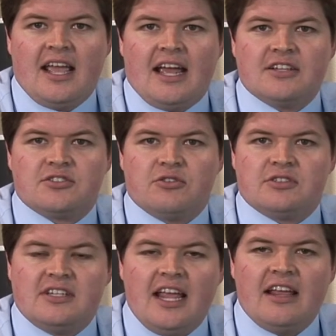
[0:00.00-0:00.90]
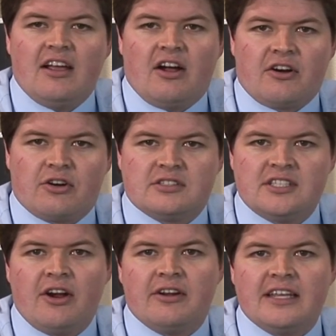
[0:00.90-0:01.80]
And so today on our
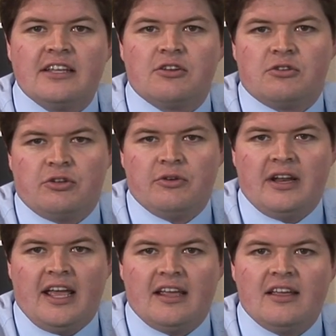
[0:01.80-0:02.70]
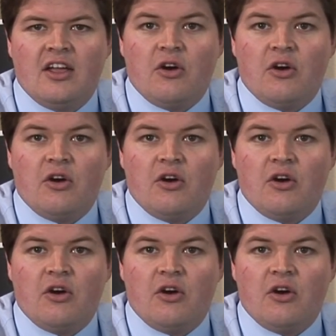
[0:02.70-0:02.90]
CRE Q&A,